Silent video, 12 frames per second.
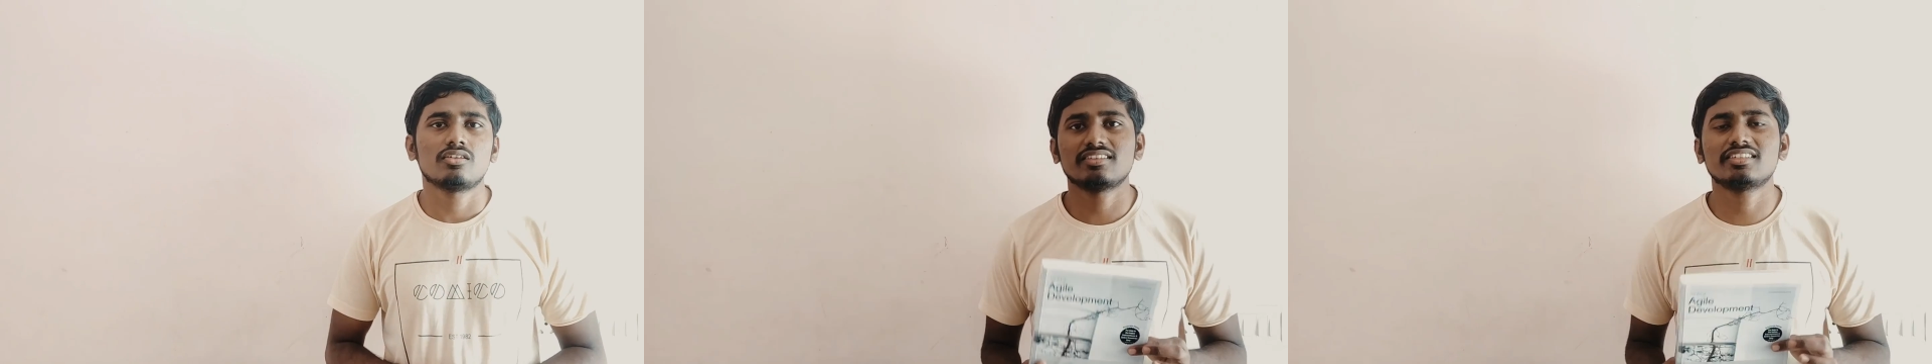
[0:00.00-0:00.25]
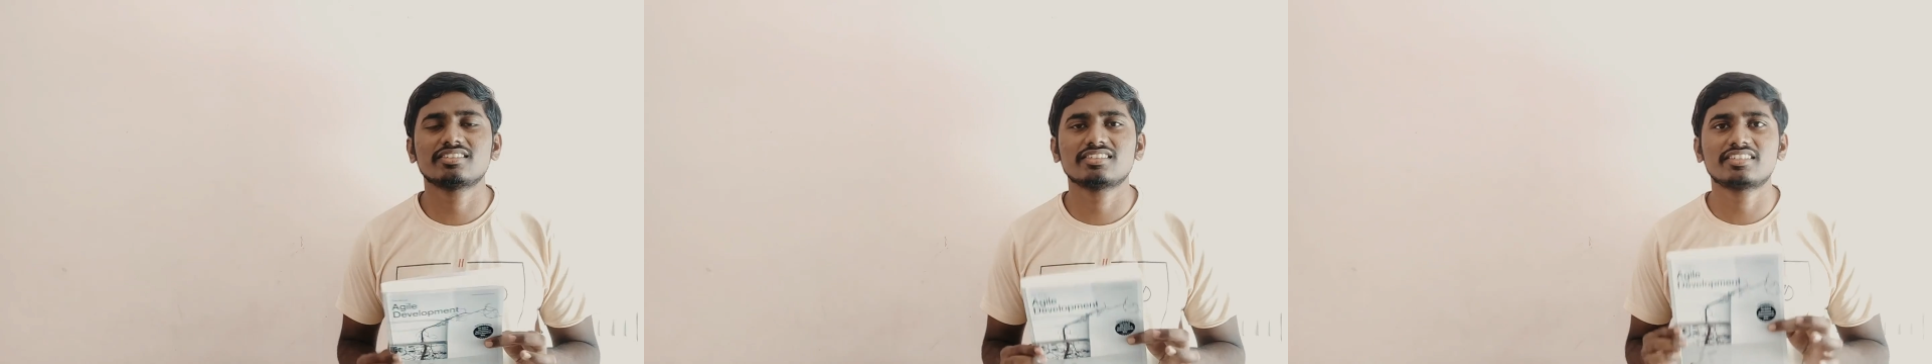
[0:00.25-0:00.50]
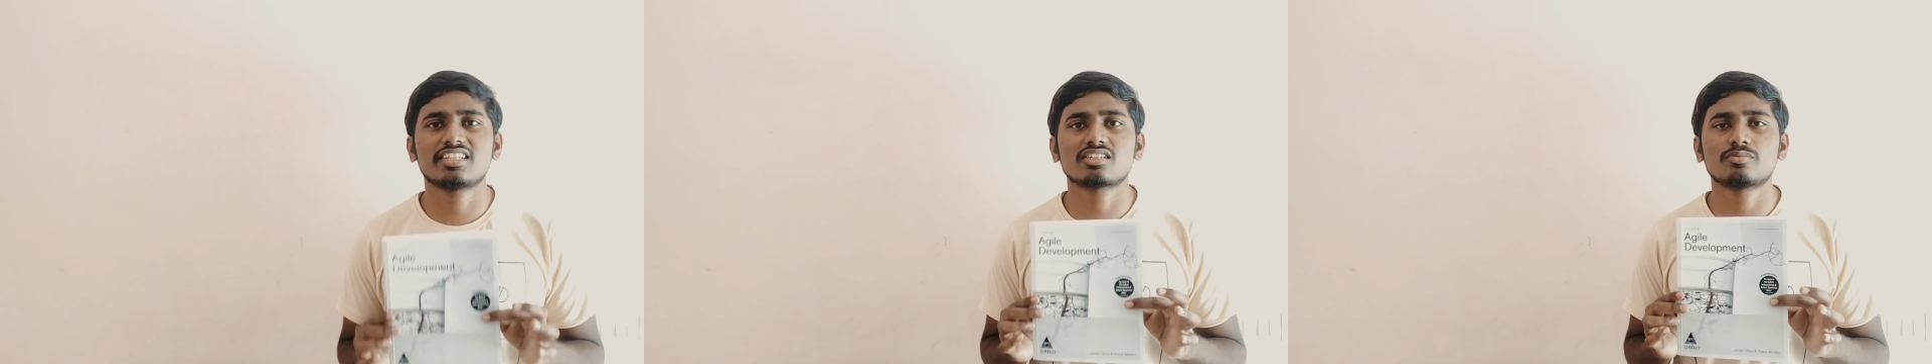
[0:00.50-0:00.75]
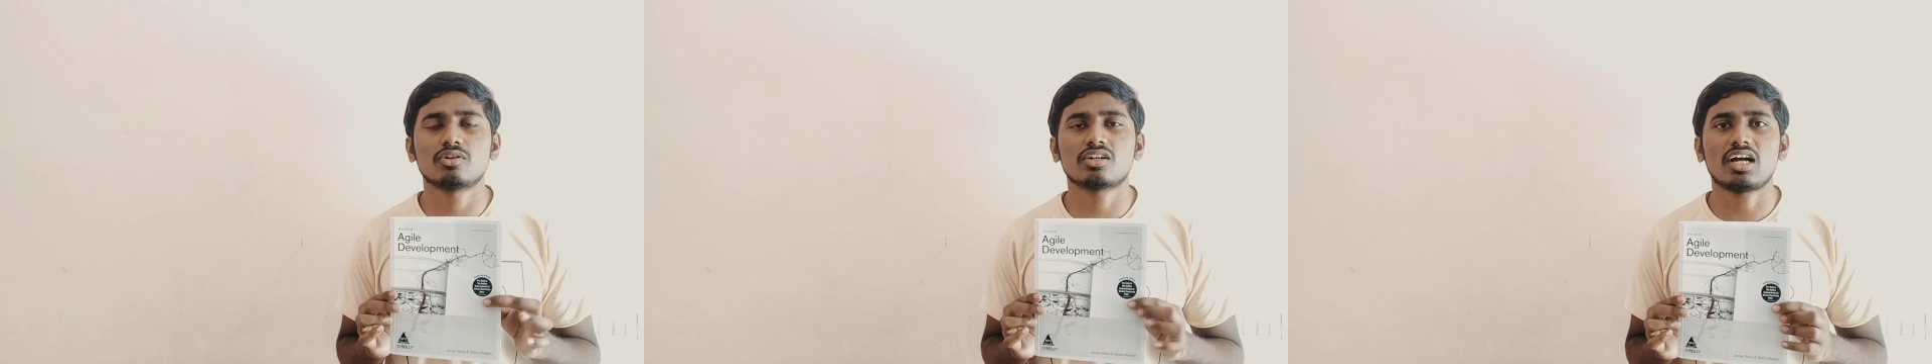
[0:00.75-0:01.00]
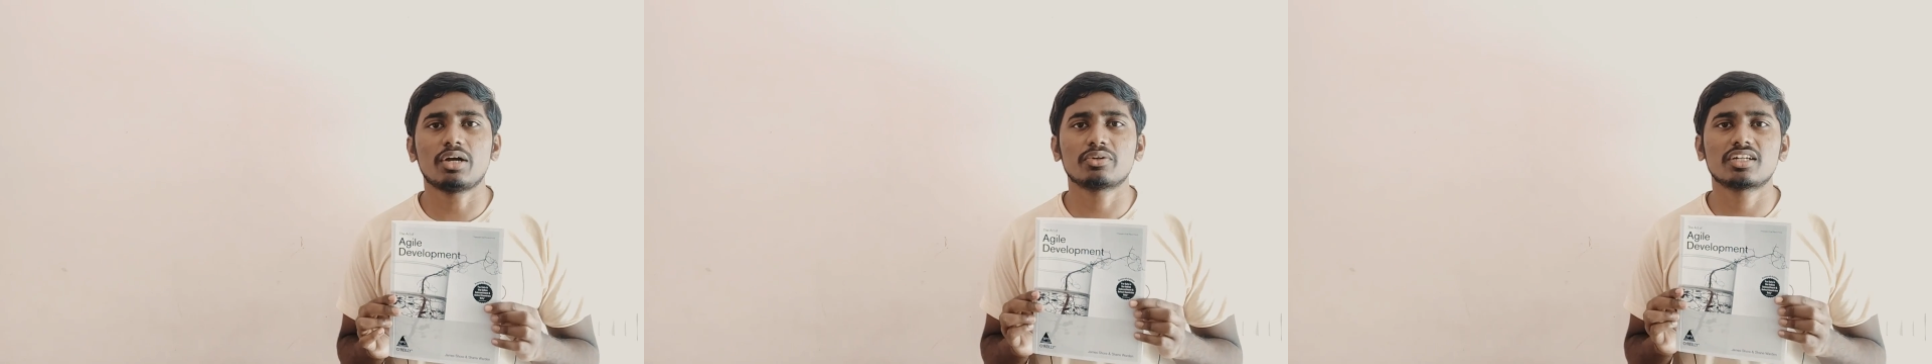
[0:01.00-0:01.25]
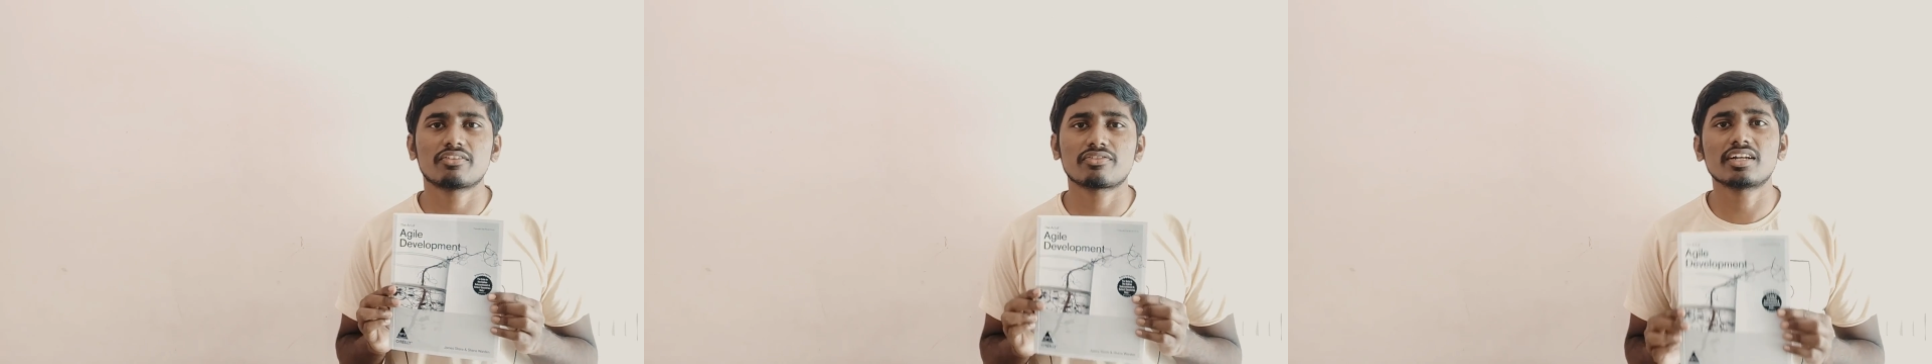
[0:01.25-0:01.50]
This is a textbook I
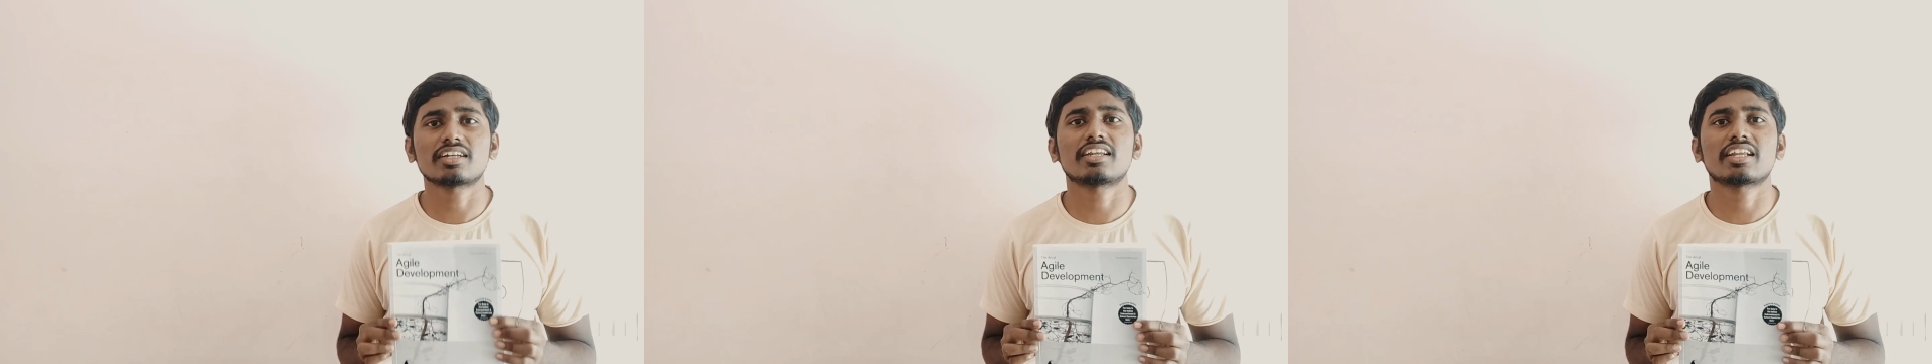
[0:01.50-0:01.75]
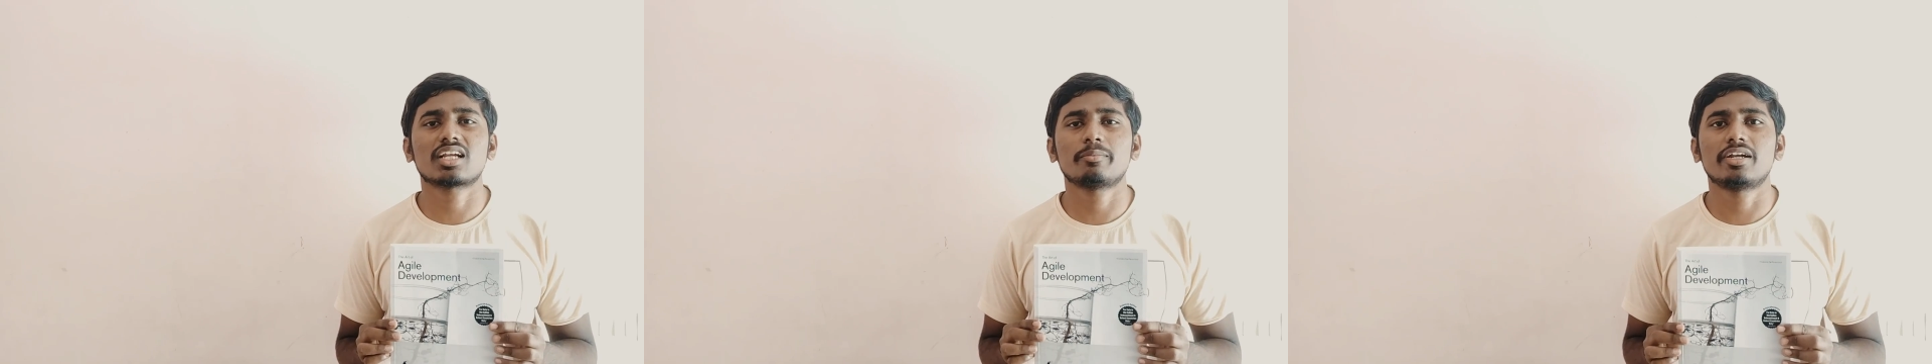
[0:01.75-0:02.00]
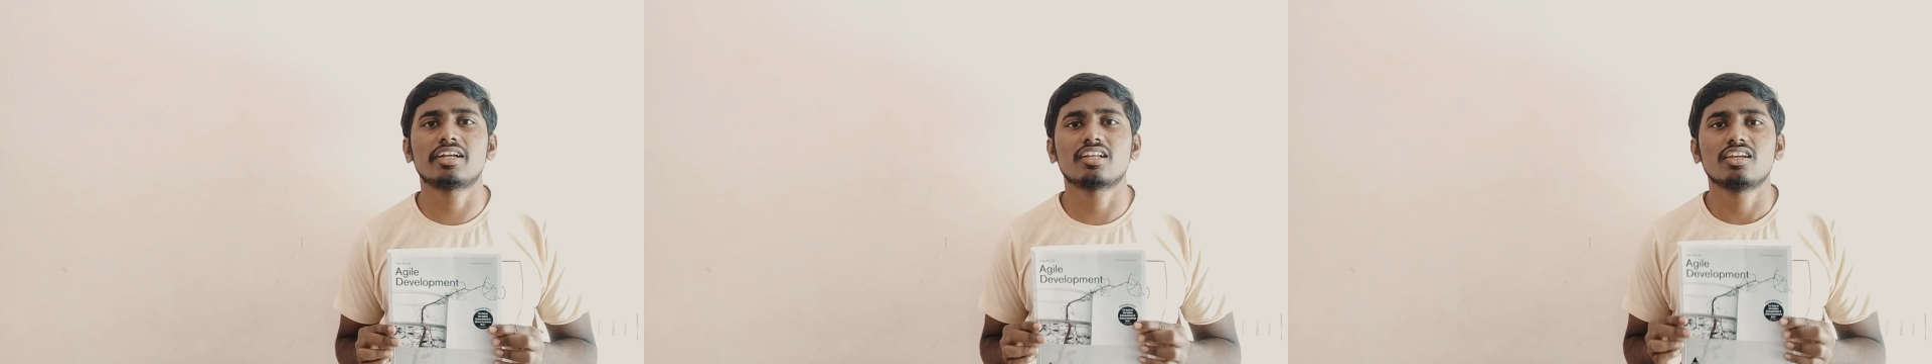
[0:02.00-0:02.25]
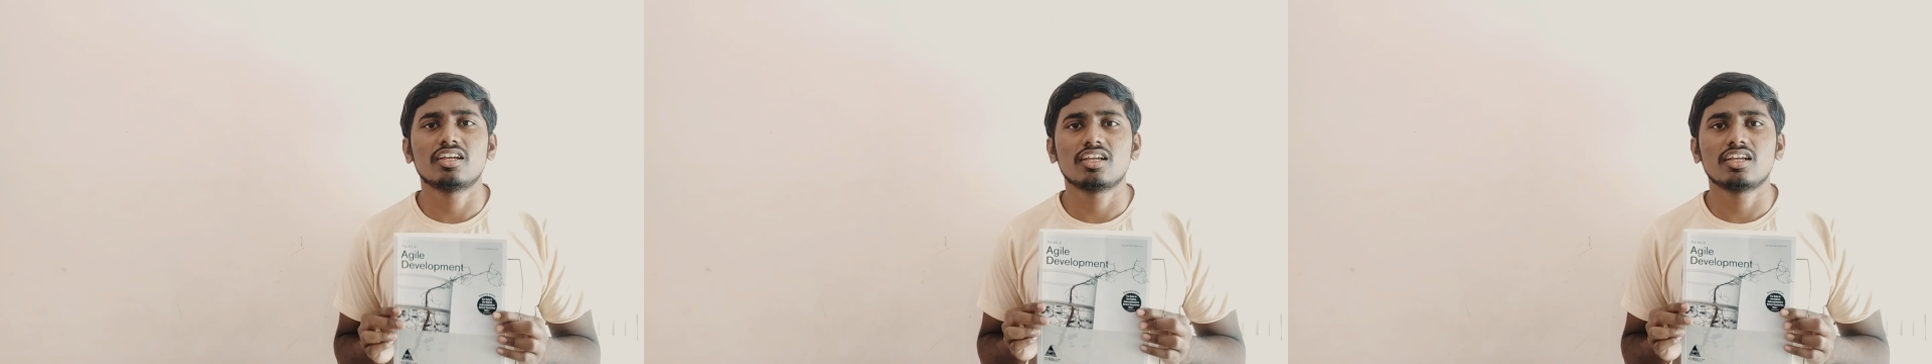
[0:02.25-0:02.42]
would definitely recommend